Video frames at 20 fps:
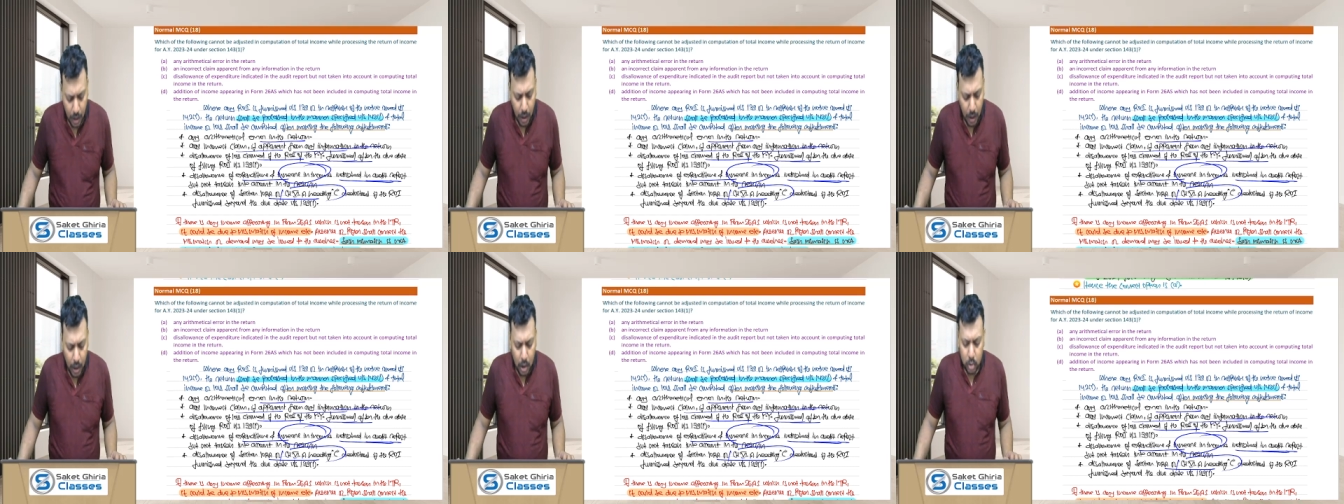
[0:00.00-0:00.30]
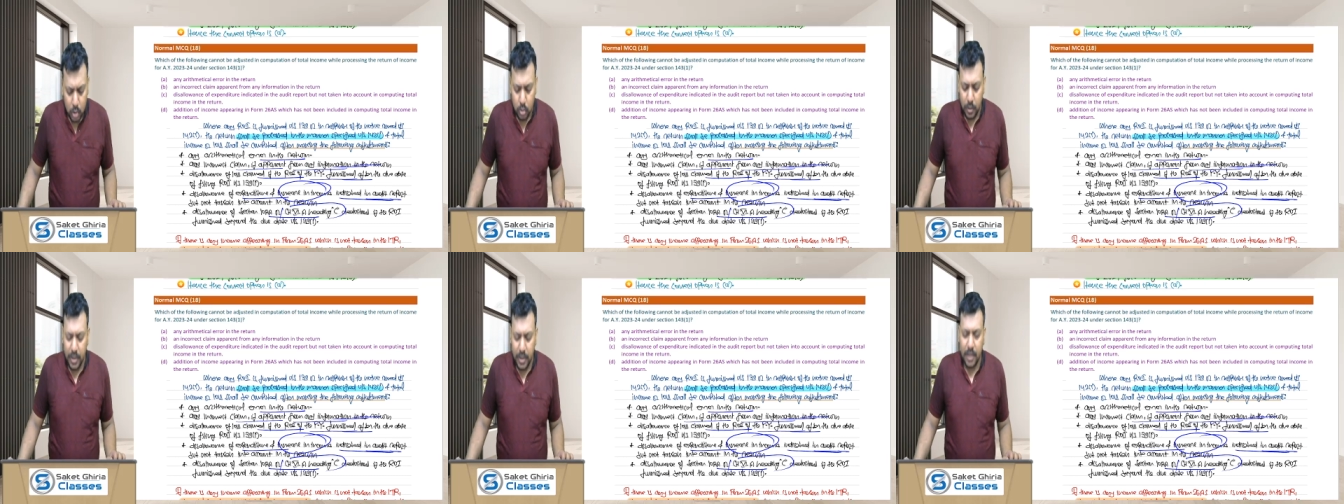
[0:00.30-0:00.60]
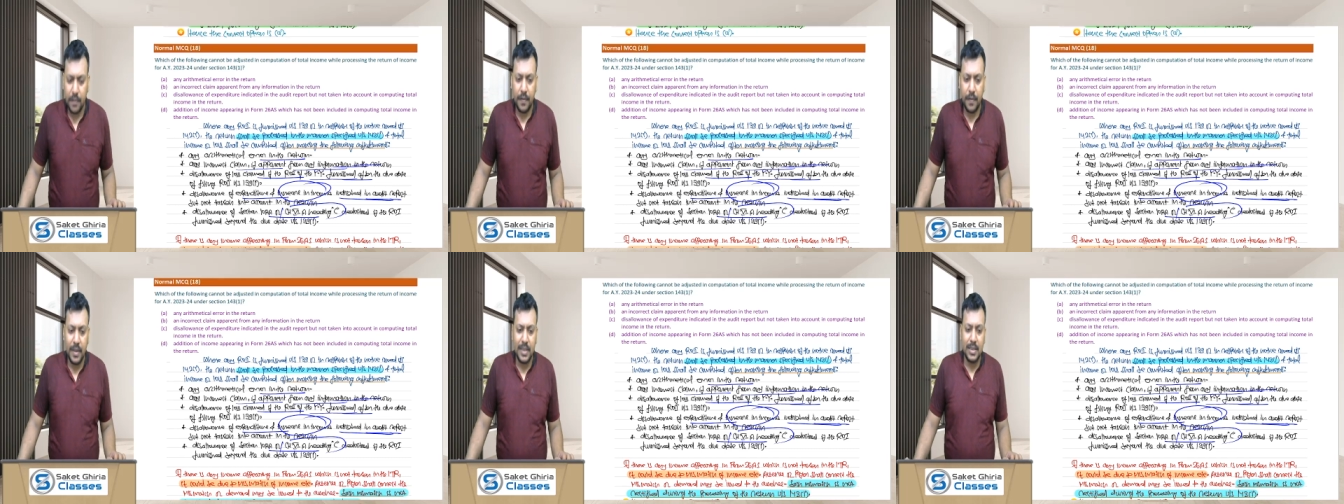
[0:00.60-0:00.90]
So, dear
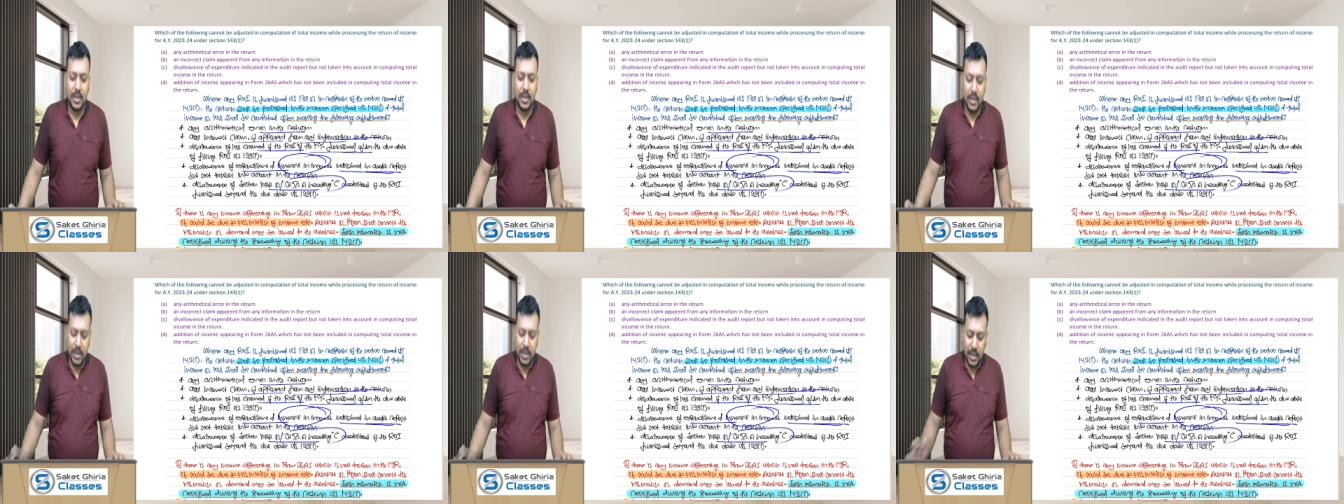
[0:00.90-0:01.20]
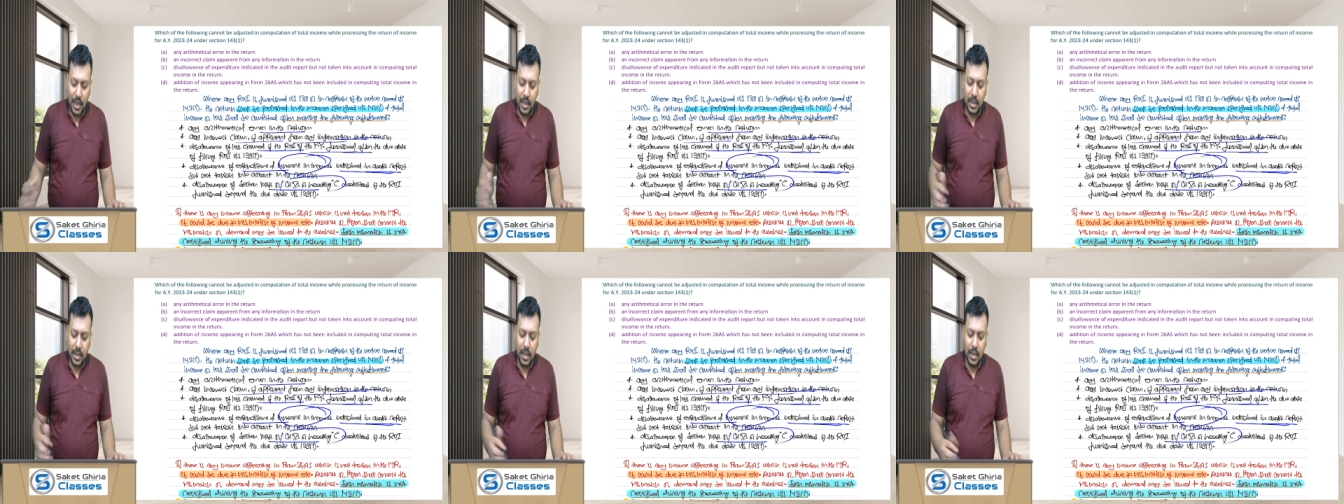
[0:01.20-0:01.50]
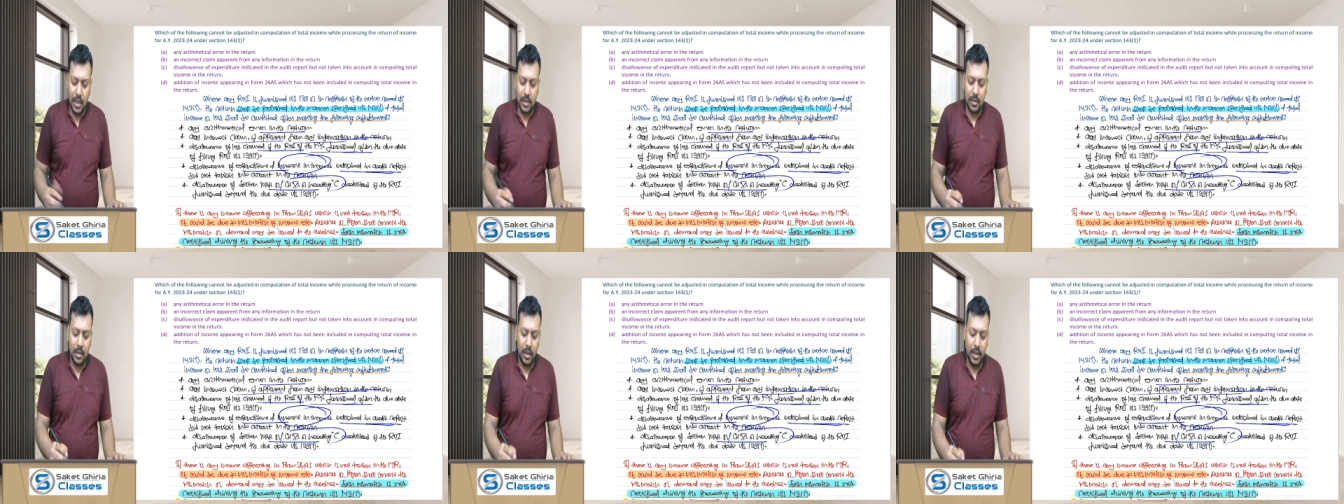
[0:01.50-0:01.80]
friends, these are
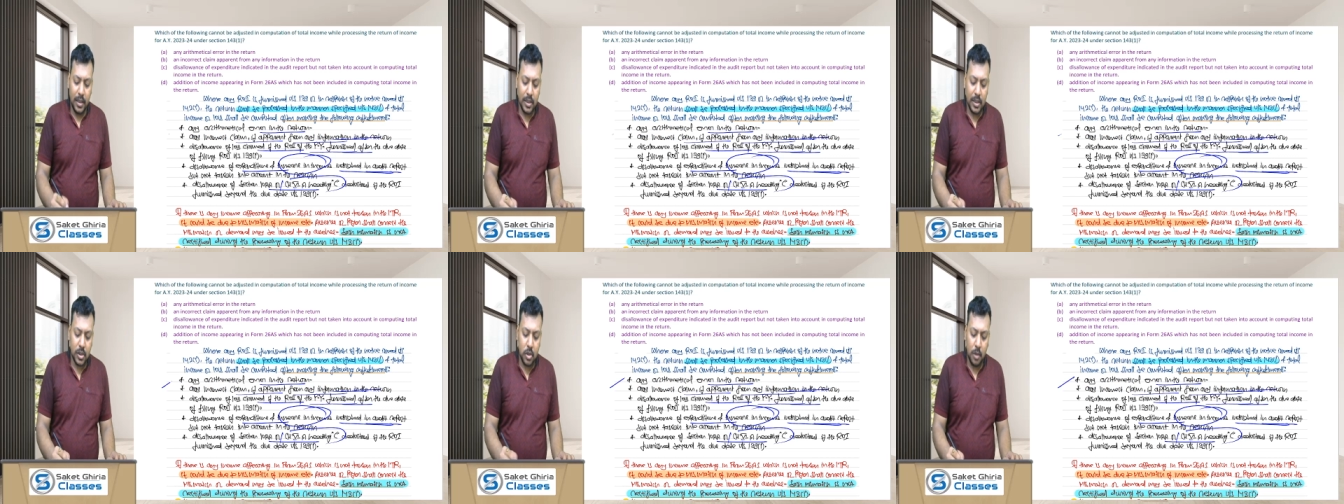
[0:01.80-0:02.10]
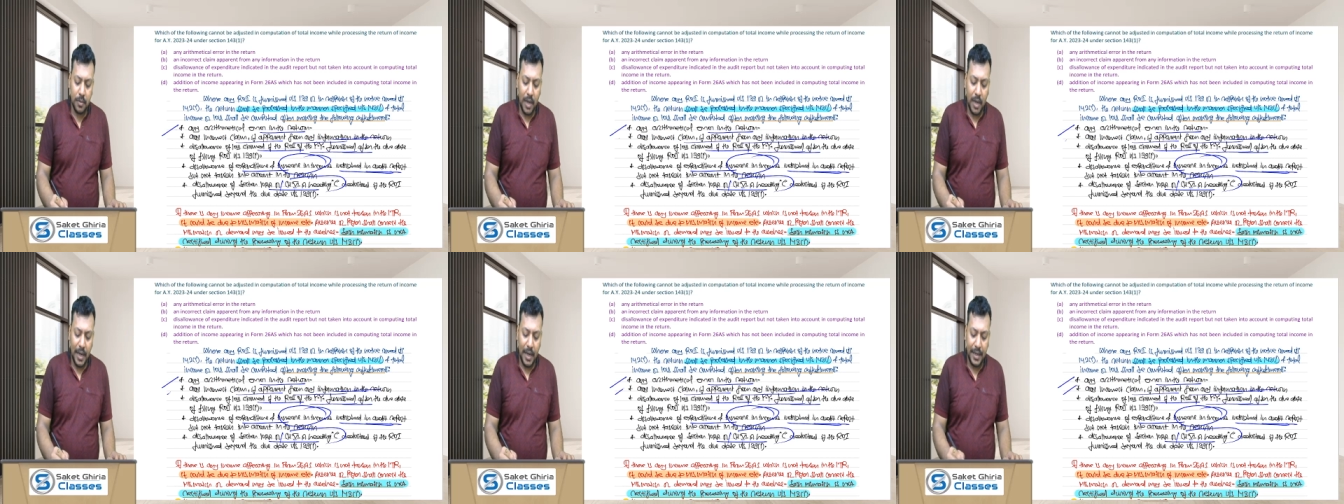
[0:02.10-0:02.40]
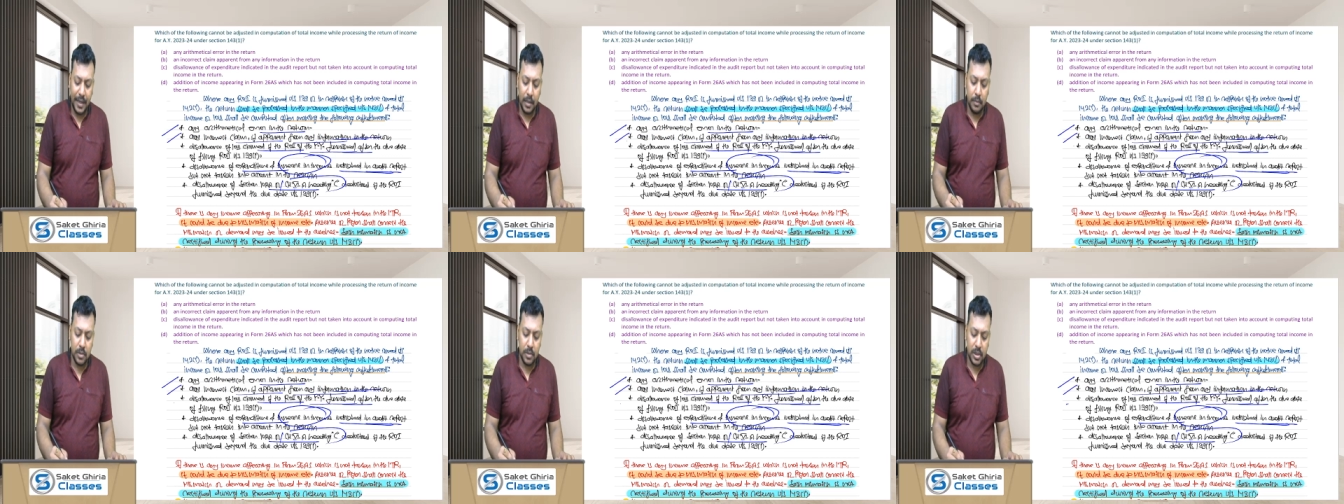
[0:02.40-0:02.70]
the list of the
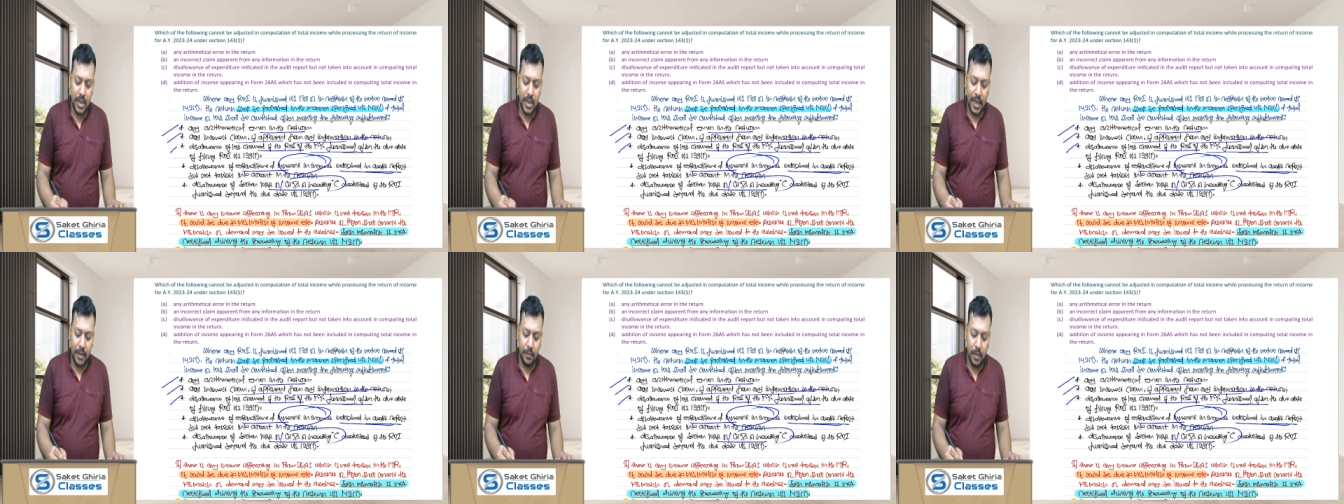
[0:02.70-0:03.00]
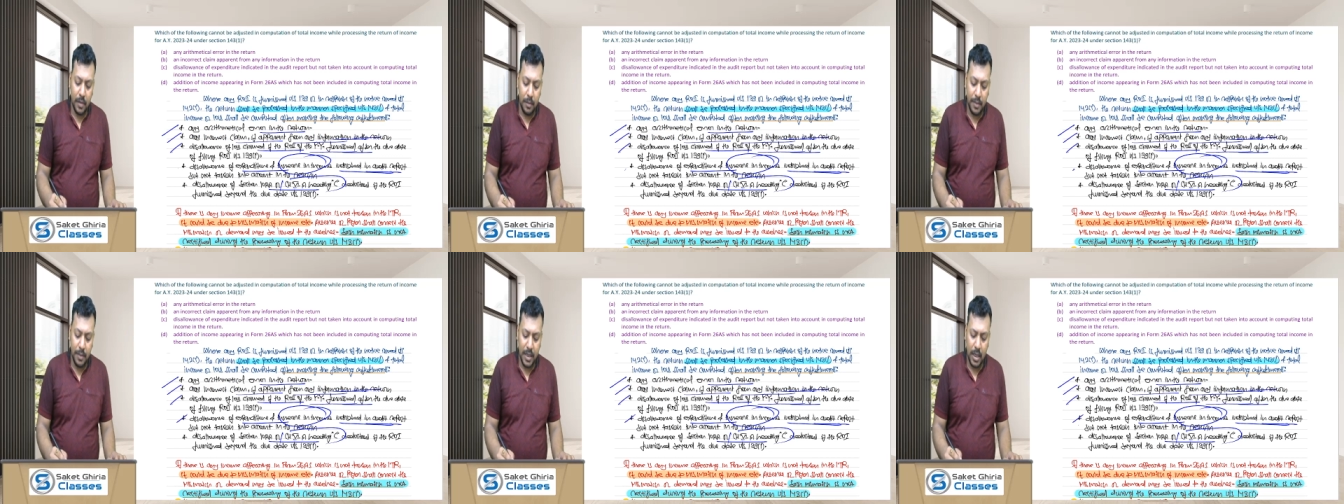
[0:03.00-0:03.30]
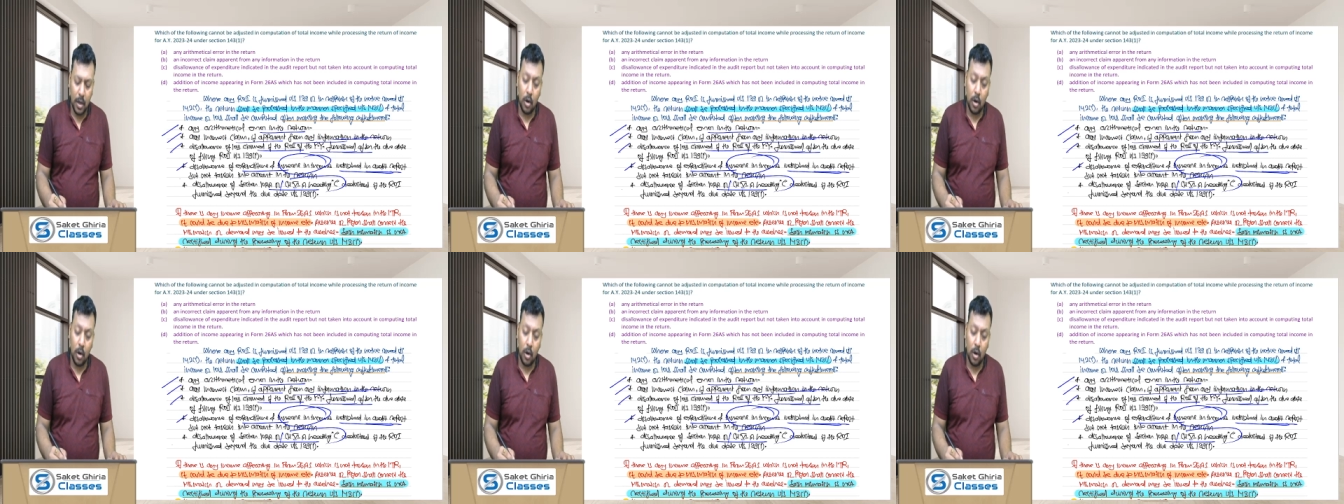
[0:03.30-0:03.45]
items that will be